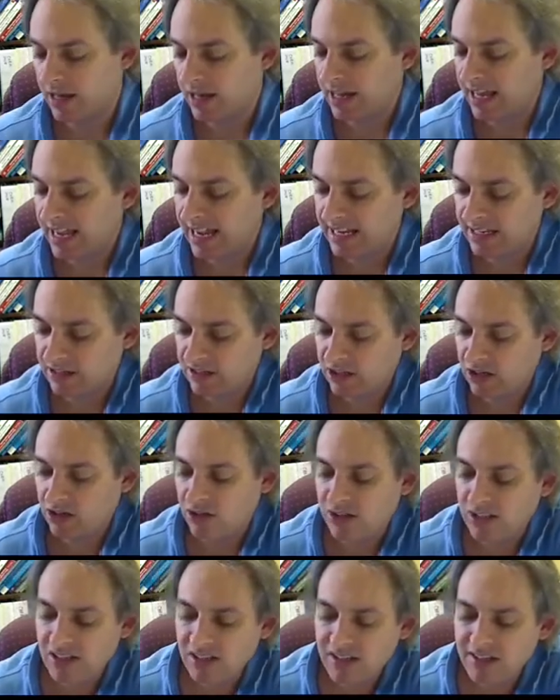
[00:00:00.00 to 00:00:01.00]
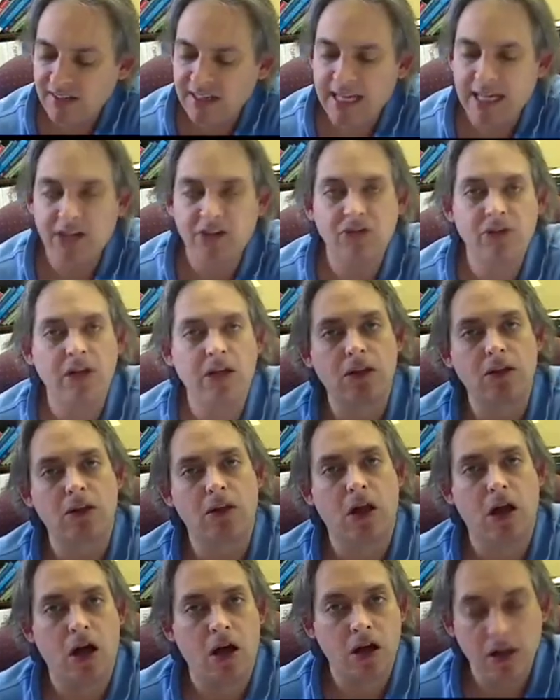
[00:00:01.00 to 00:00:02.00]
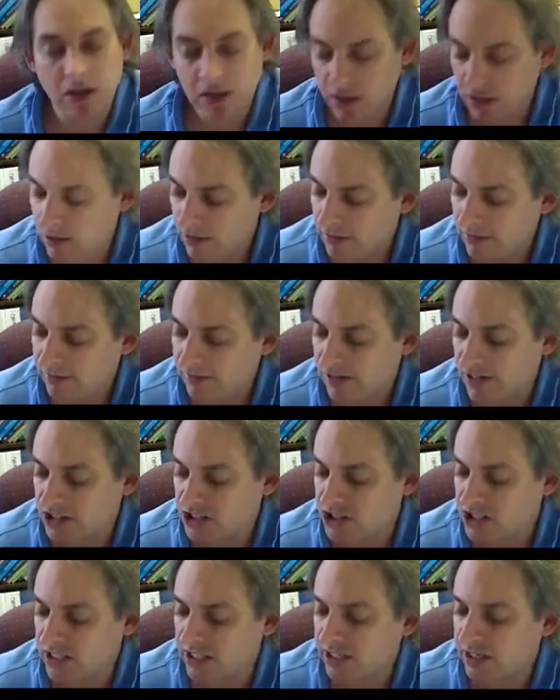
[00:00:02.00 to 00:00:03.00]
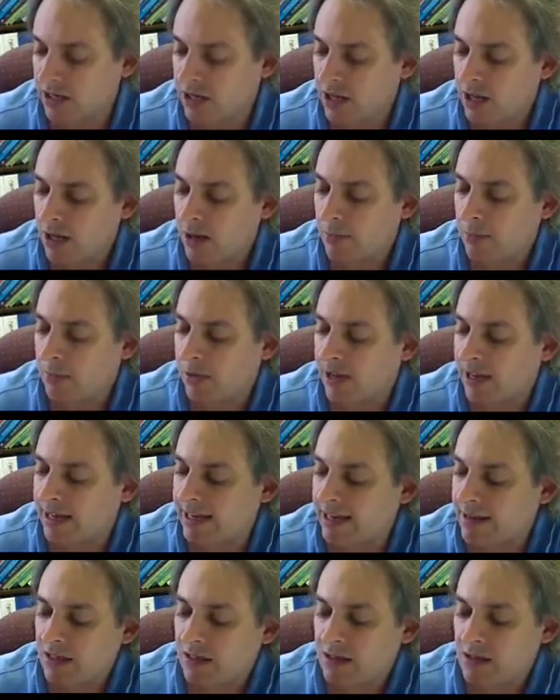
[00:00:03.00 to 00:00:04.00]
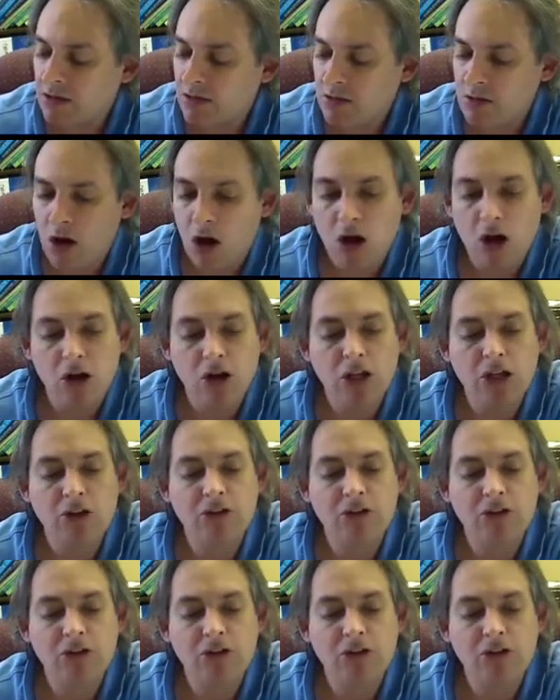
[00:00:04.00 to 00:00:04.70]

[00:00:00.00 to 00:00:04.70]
And so this is actually a log function, but all you